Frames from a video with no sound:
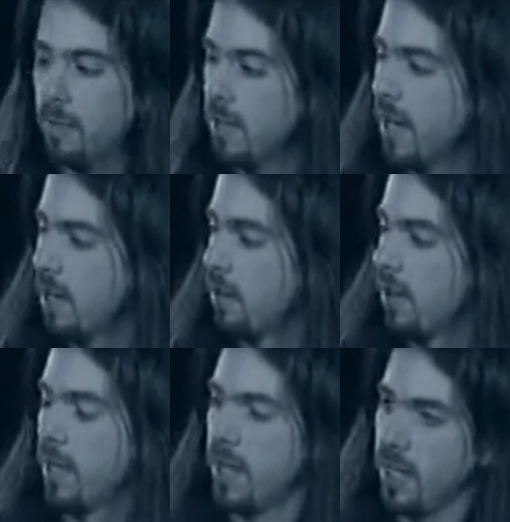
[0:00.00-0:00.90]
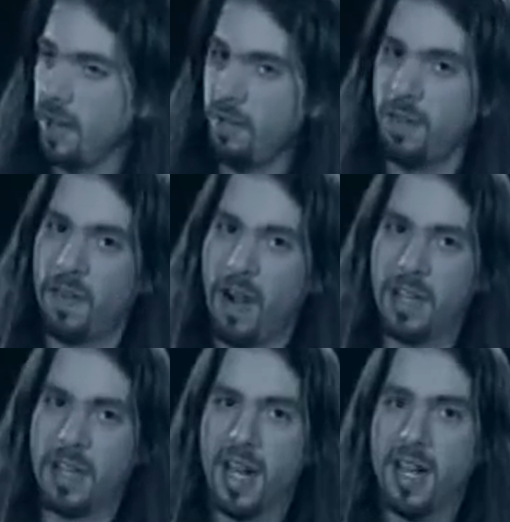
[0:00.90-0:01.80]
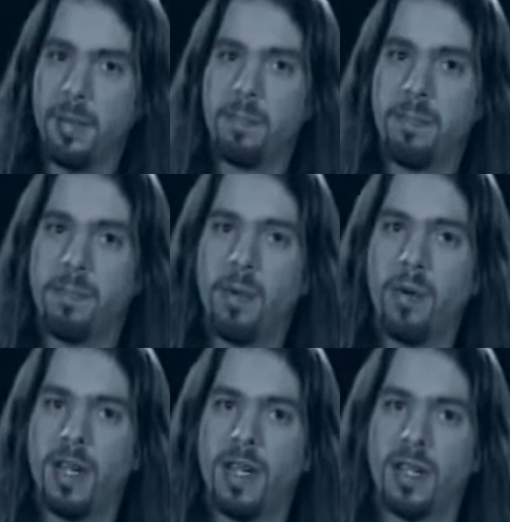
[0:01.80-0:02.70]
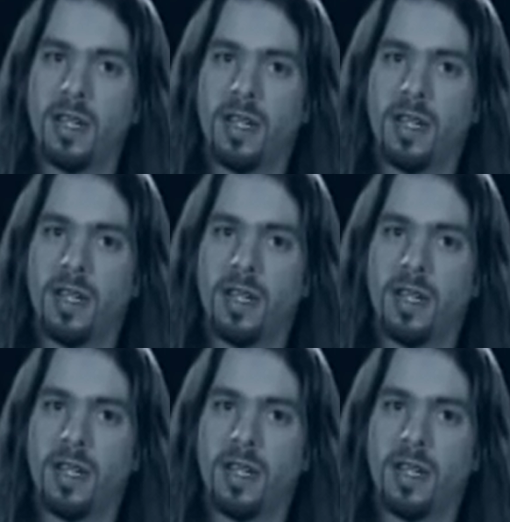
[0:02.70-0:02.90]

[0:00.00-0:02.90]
Now, if you find at any point